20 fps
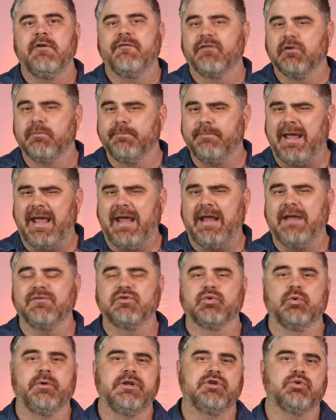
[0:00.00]
for May of
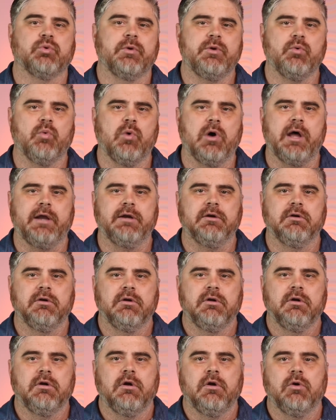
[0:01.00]
2021,
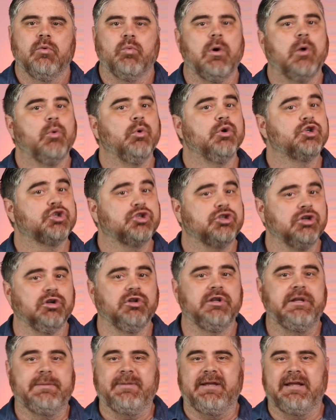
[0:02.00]
what will
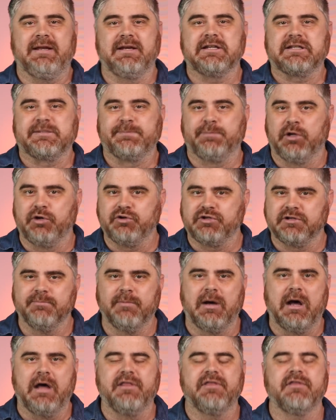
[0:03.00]
surely be an explosive
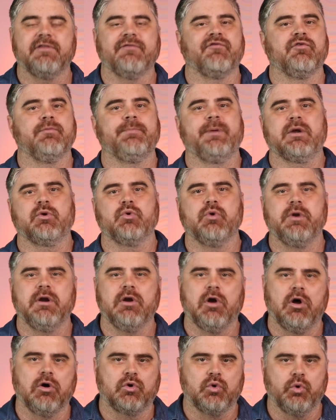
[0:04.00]
month for Bitcoin
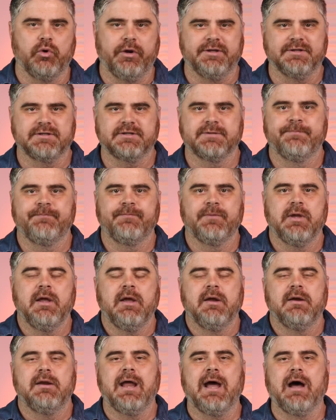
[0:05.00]
and altcoins.
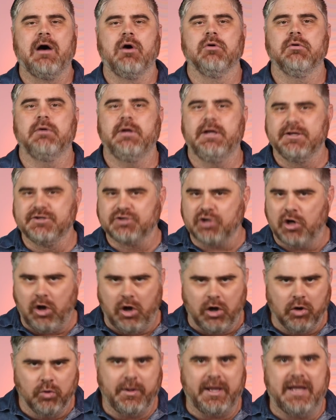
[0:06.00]
Now, as
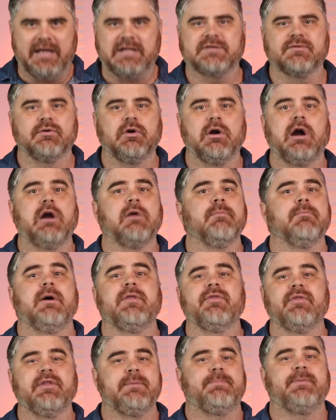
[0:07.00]
always, for our
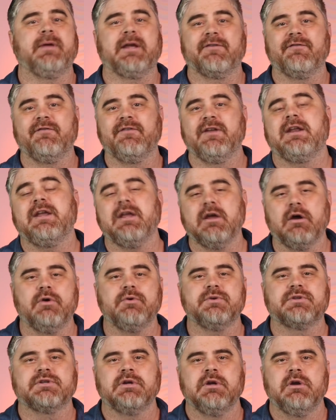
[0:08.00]
monthly pick
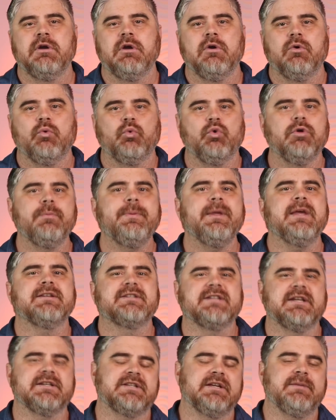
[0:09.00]
videos, we'll be
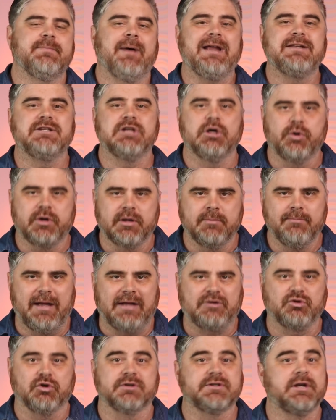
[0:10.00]
assisted by Token
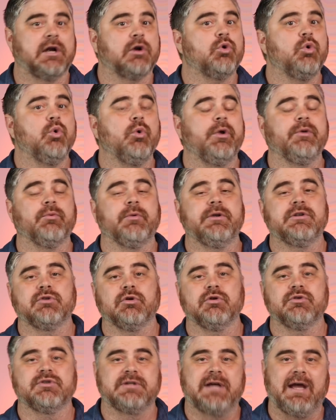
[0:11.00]
Metrics, our coin
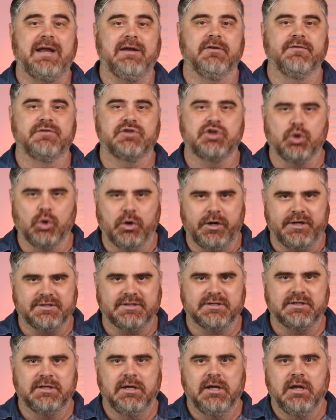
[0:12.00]
research site of
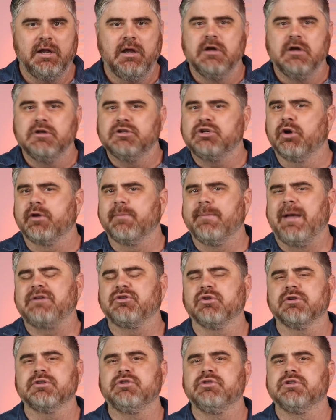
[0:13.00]
choice. Token
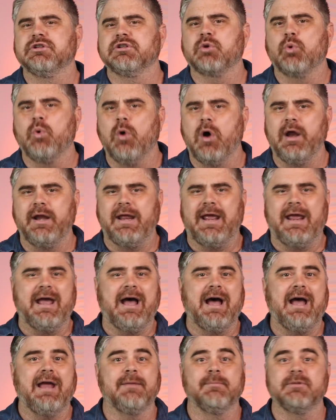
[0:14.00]
Metrics uses quant
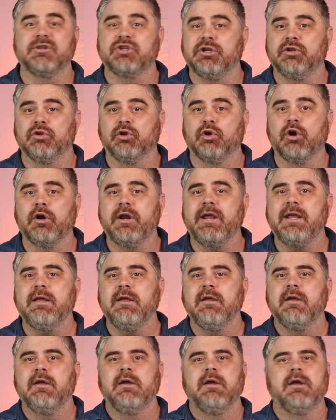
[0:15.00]
AI and machine
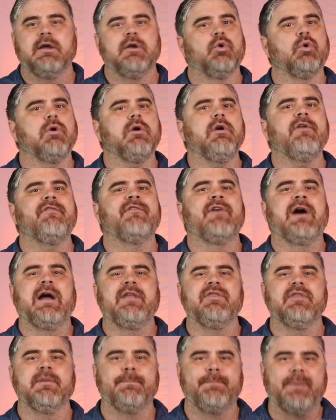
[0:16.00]
learning in order to
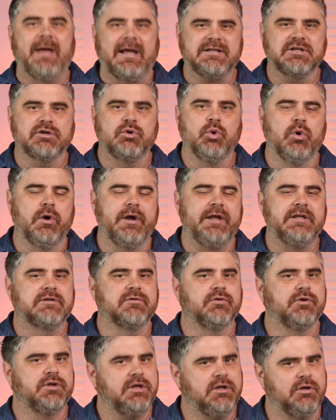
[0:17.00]
find the best coins
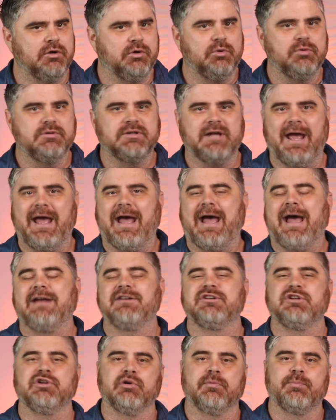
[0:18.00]
for you to
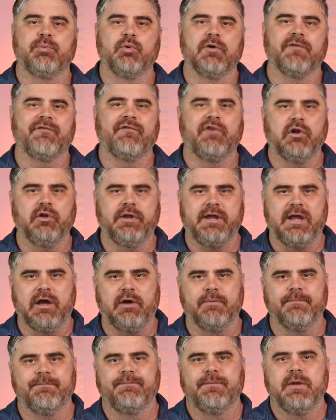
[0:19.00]
add to your
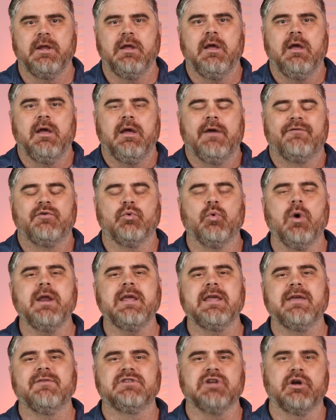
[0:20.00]
portfolio. If you want
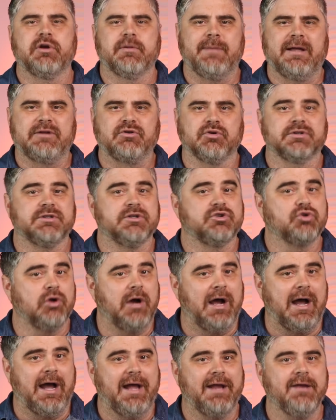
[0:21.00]
to give Token Metrics a
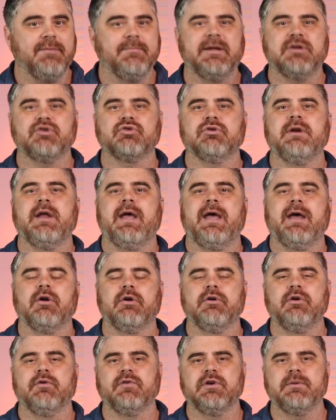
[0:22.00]
try, make sure to head
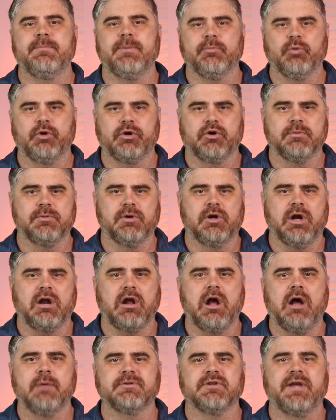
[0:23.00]
on over to
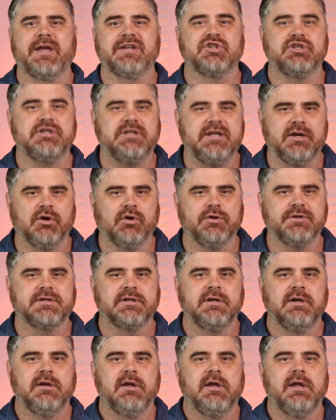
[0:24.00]
bitboycrypto.com slash
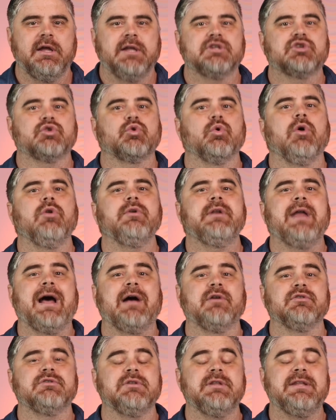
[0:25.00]
deals scroll
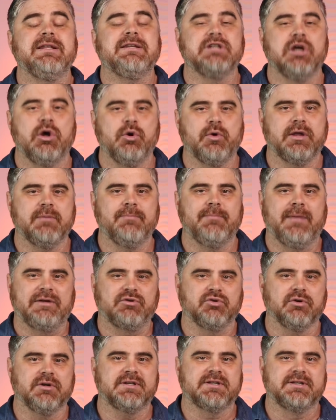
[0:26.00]
down to the token
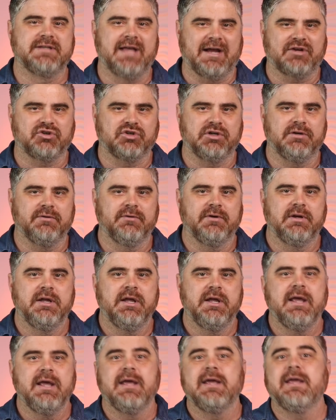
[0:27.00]
metrics section.
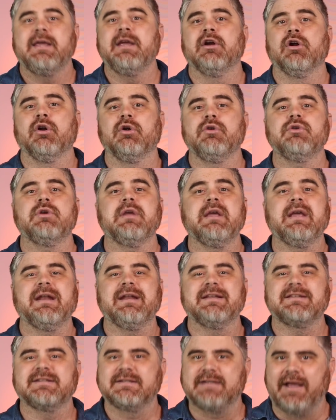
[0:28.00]
Here you can get
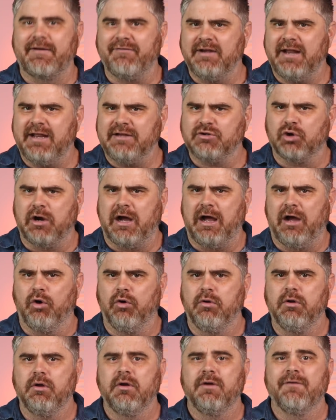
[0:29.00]
a seven-day
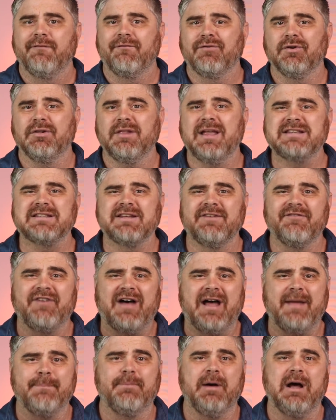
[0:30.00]
trial for less than
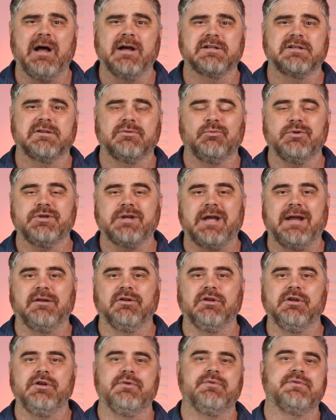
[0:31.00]
five bucks. What you got
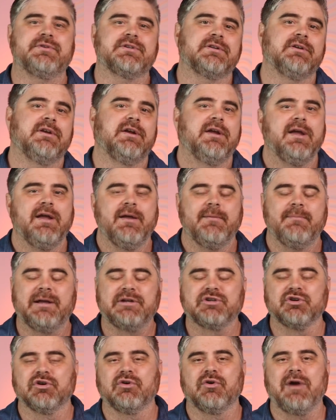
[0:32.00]
to lose?
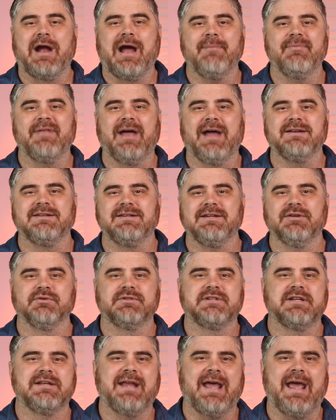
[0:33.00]
Make sure to grab that deal
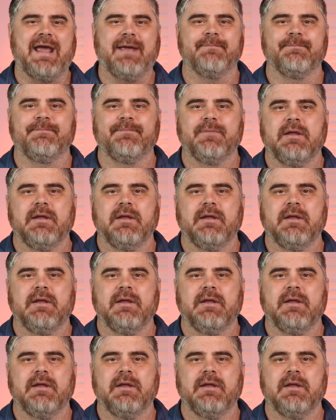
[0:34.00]
today.